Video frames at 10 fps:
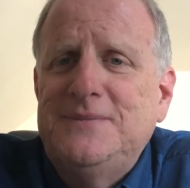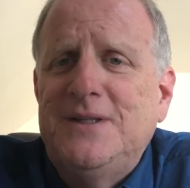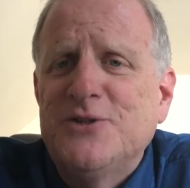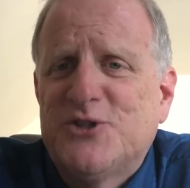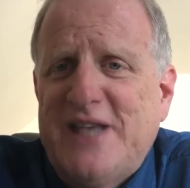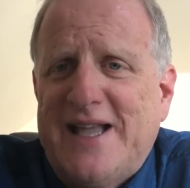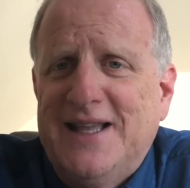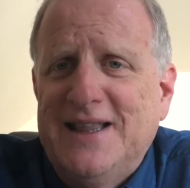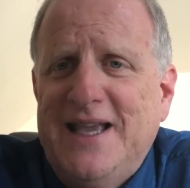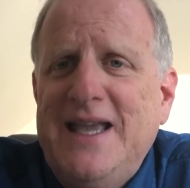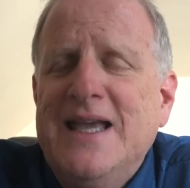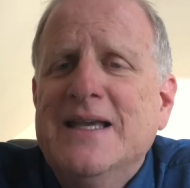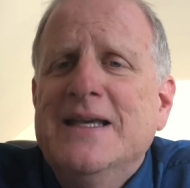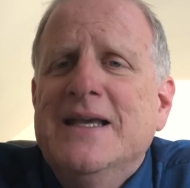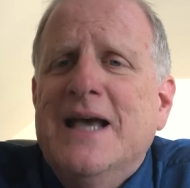Secondly,
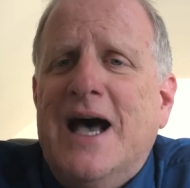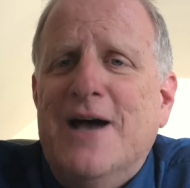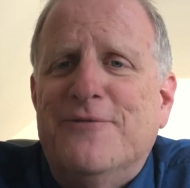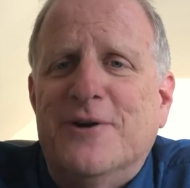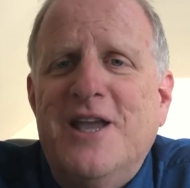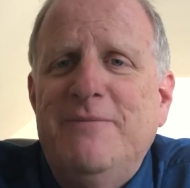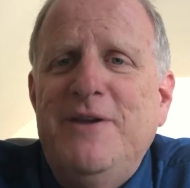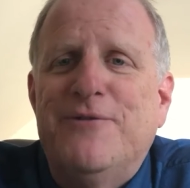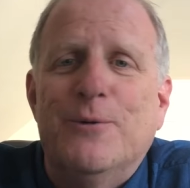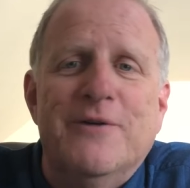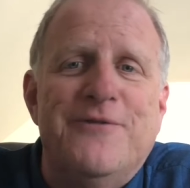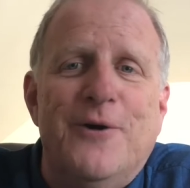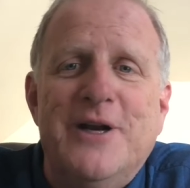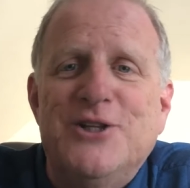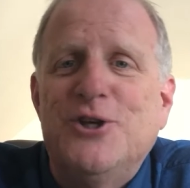forgive me for
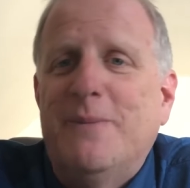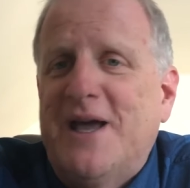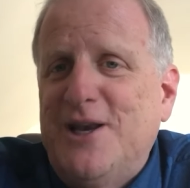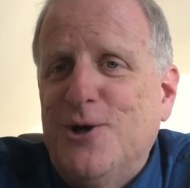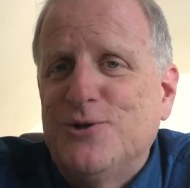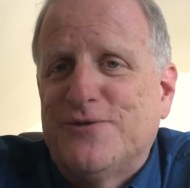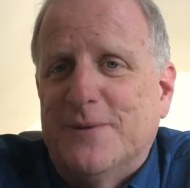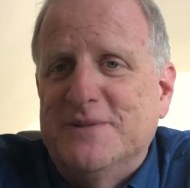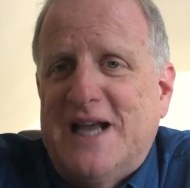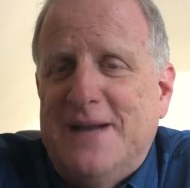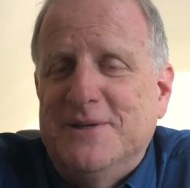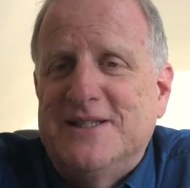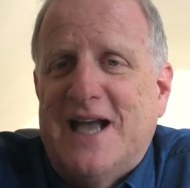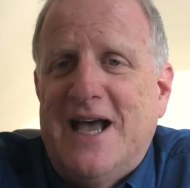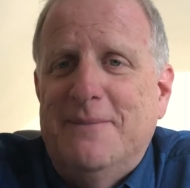referring to my notes from time to
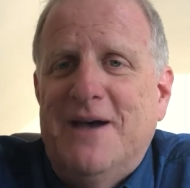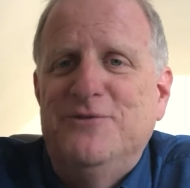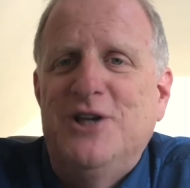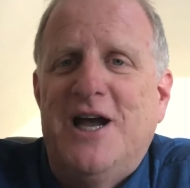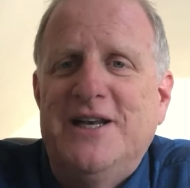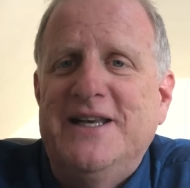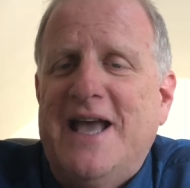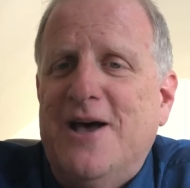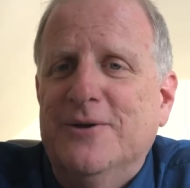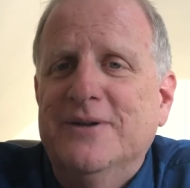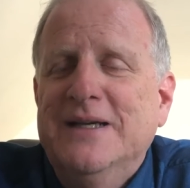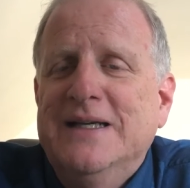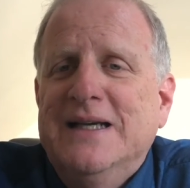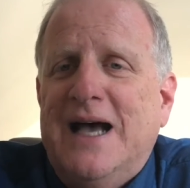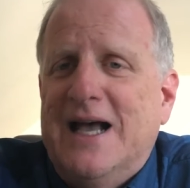time. I've jotted down
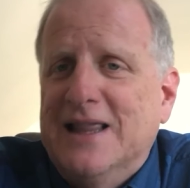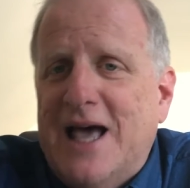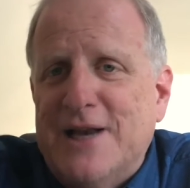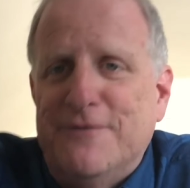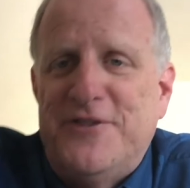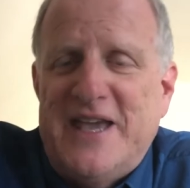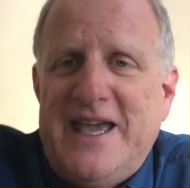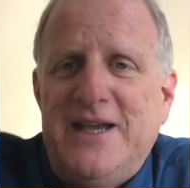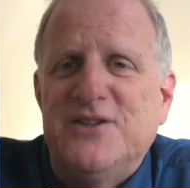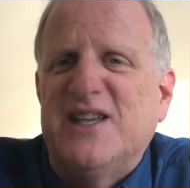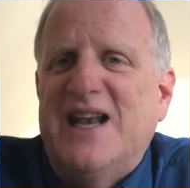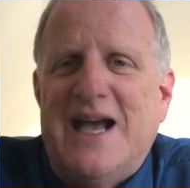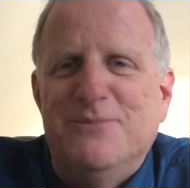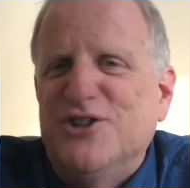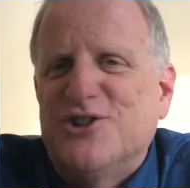a lot of things, and
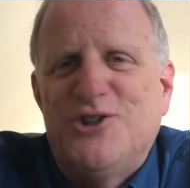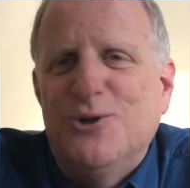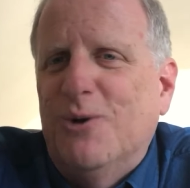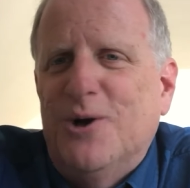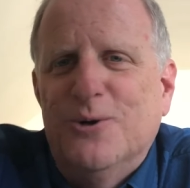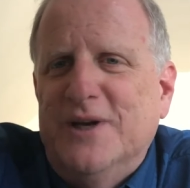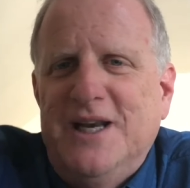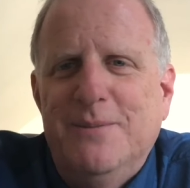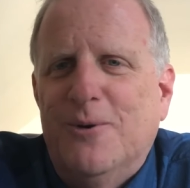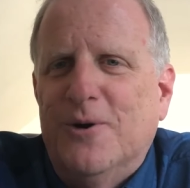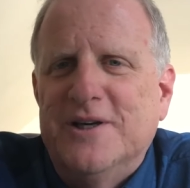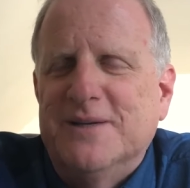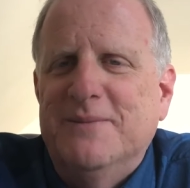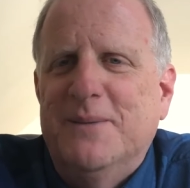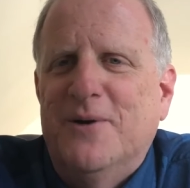I'm just too old anymore to
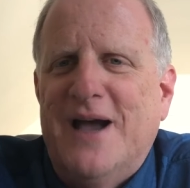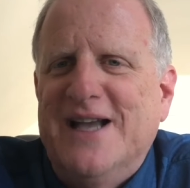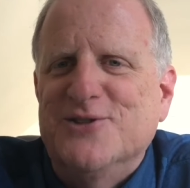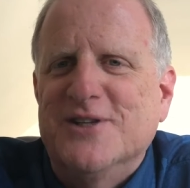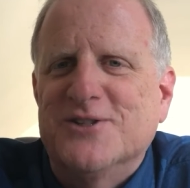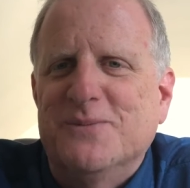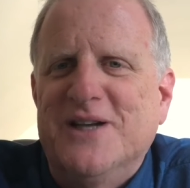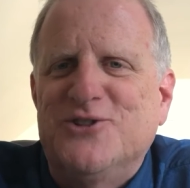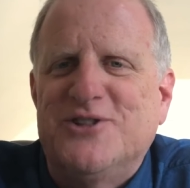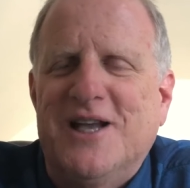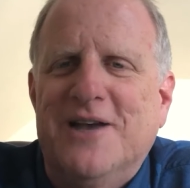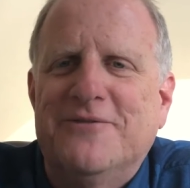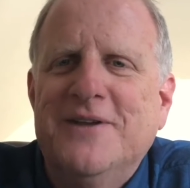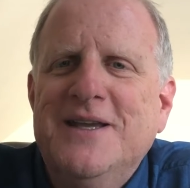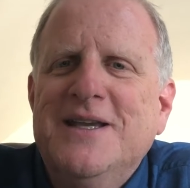memorize this much stuff.
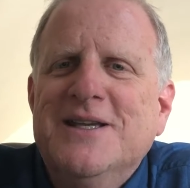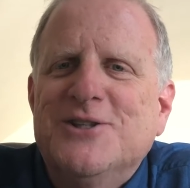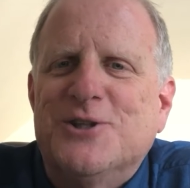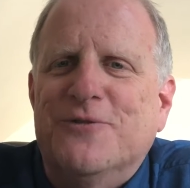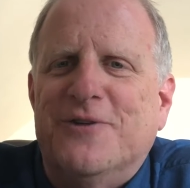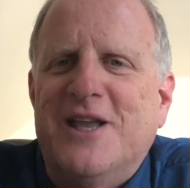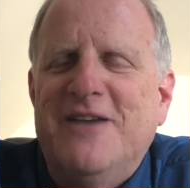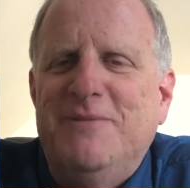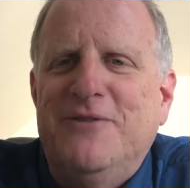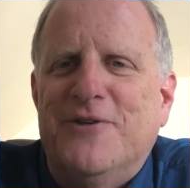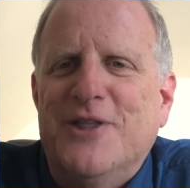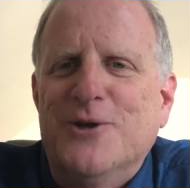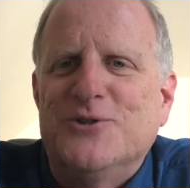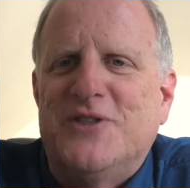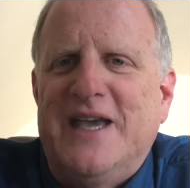So forgive me for
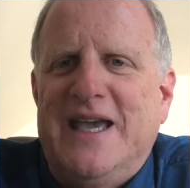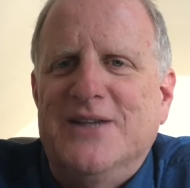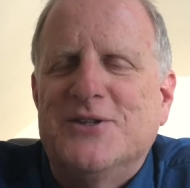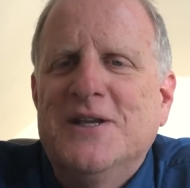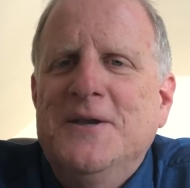those things.